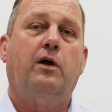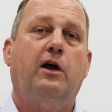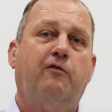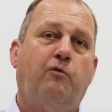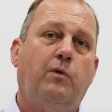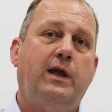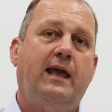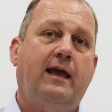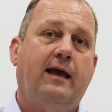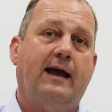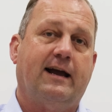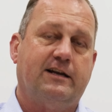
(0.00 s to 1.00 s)
If we
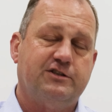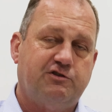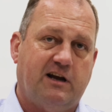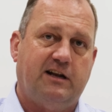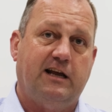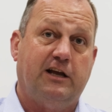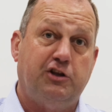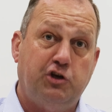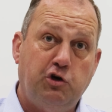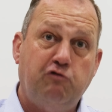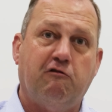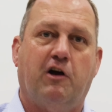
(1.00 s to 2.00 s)
are constructing a
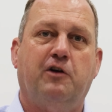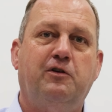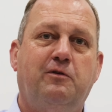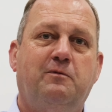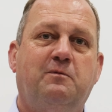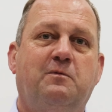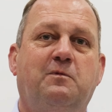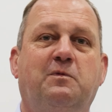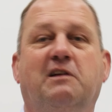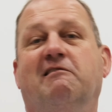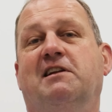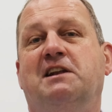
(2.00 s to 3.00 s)
new road,
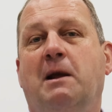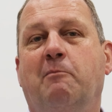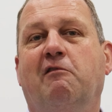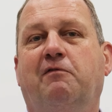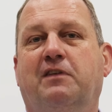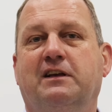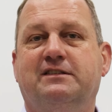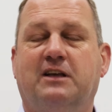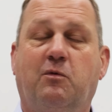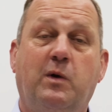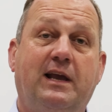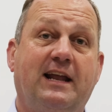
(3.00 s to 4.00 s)
there are a number of things
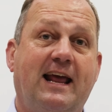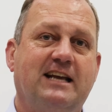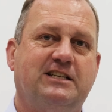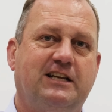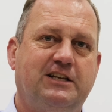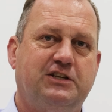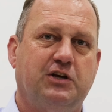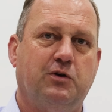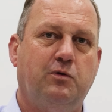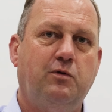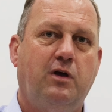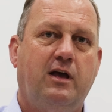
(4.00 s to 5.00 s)
that we can actually
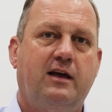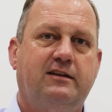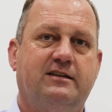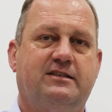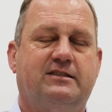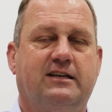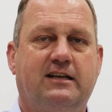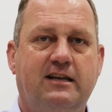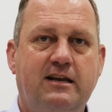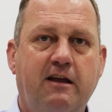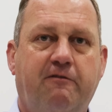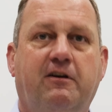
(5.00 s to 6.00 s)
do to
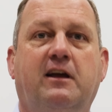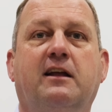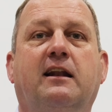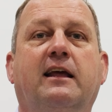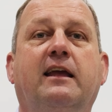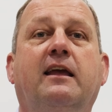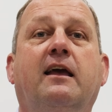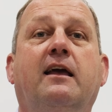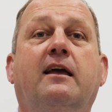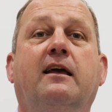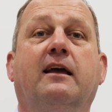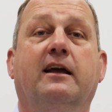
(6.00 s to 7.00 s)
significantly
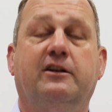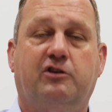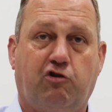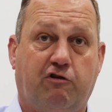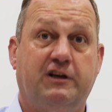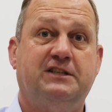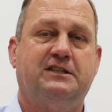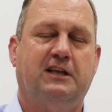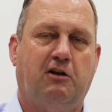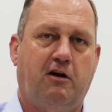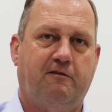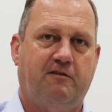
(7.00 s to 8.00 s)
increase
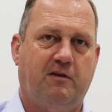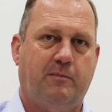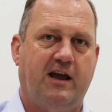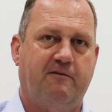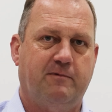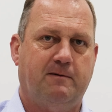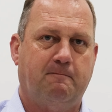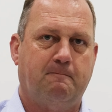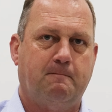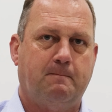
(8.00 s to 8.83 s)
the life of the pavement.